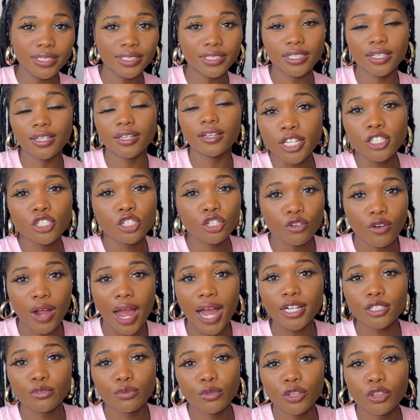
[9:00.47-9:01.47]
to
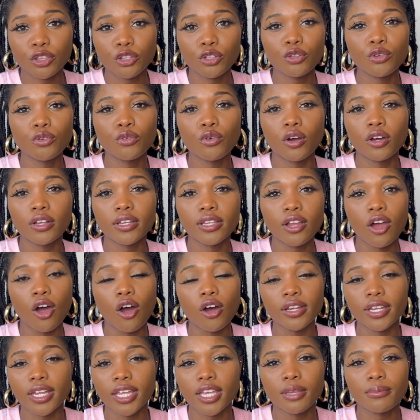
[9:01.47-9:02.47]
interact with you
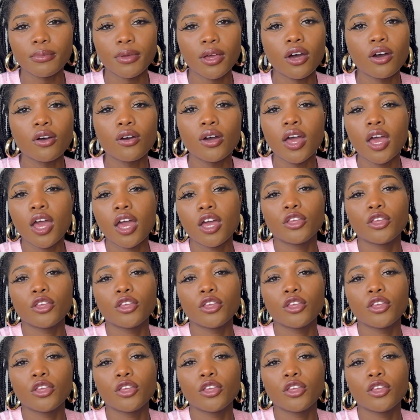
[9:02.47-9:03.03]
on email,